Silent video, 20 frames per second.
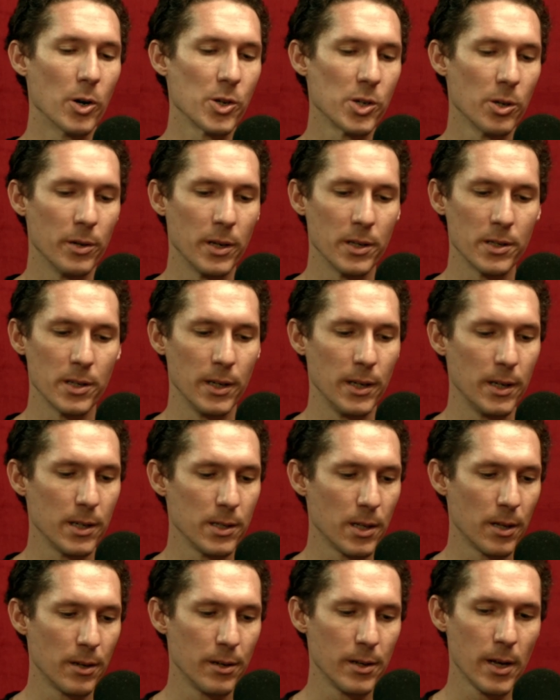show in Encinitas
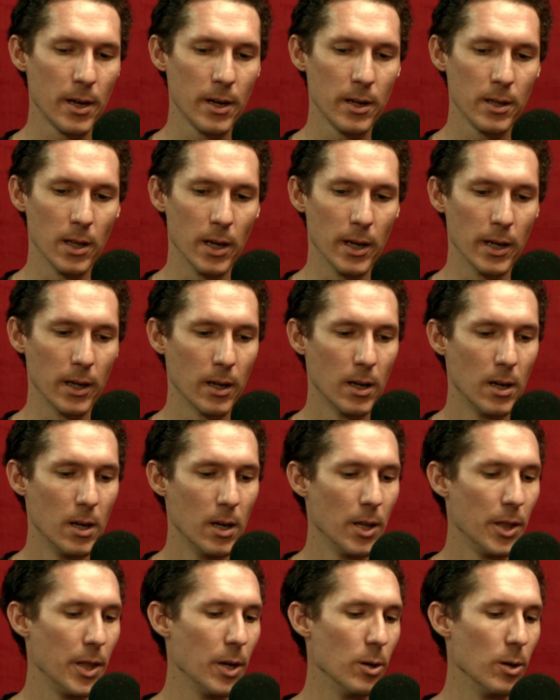the other day, and oh, like geez.